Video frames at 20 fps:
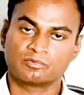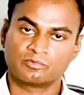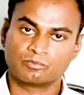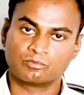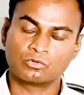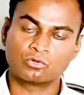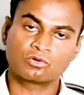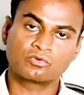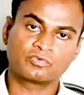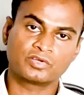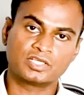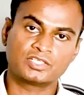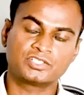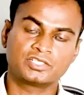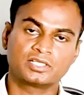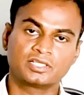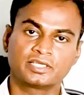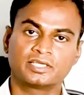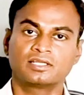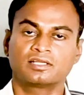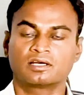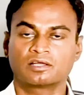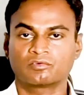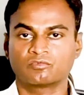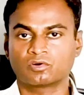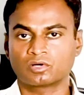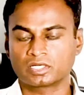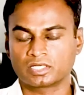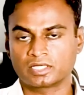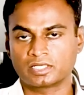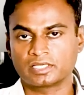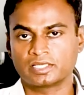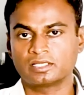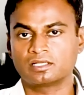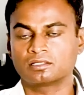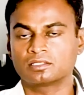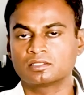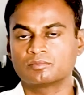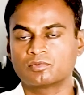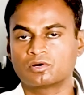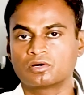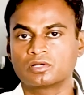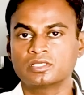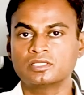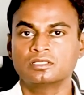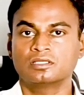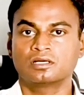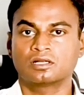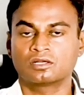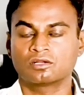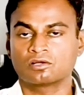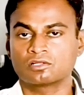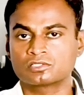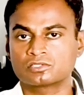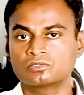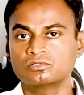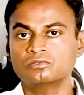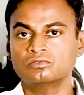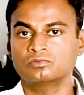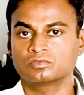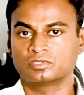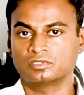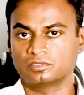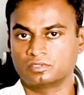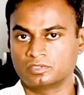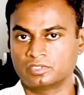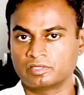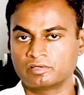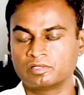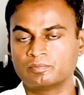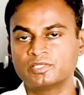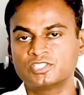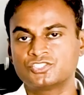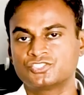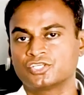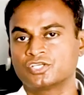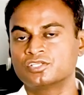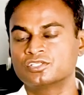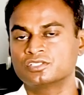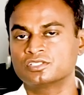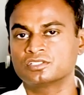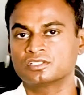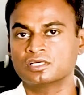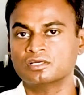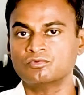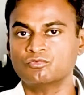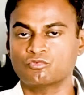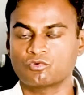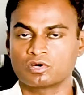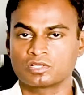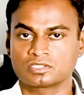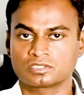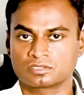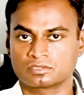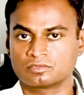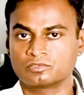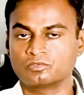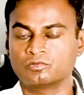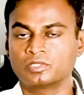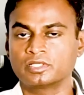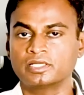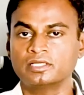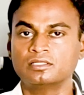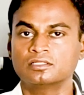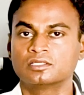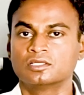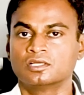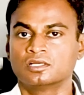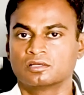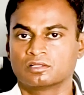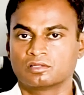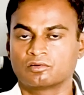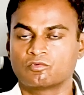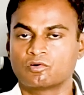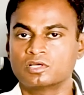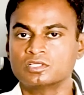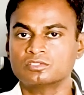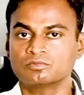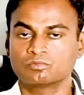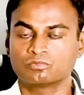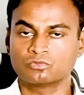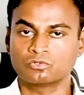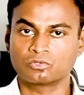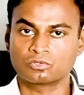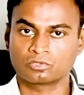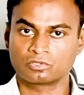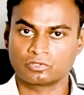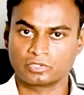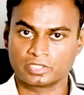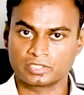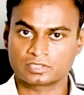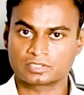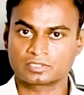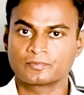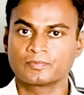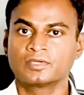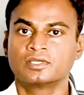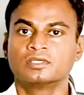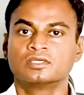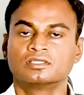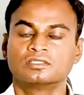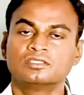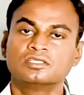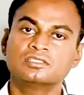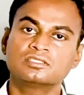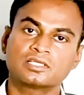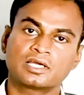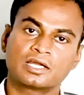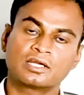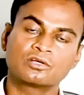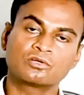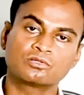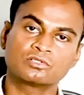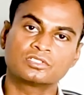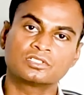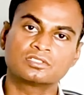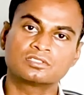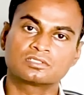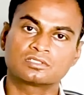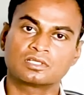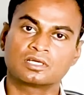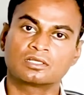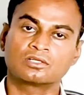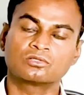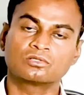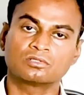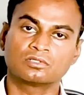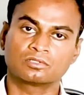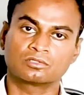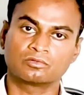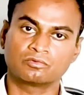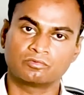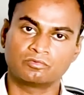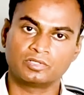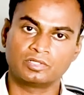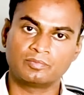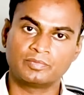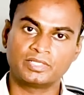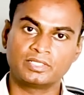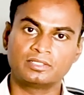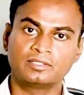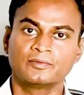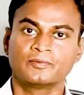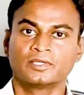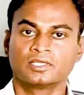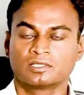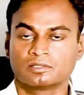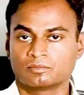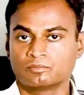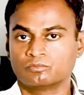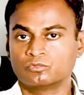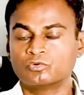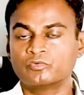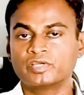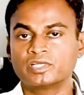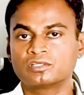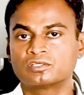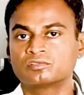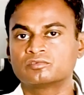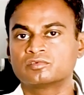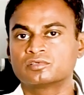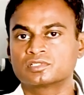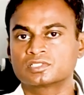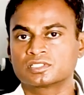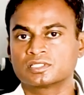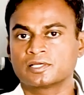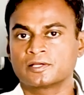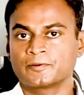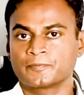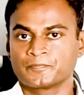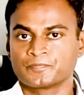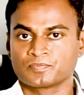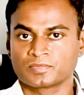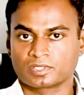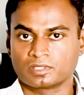more facial hair, unwanted hair on the body, and also there will be change in the voice. You will get the voice more hoarse. These androgens and will be moving towards the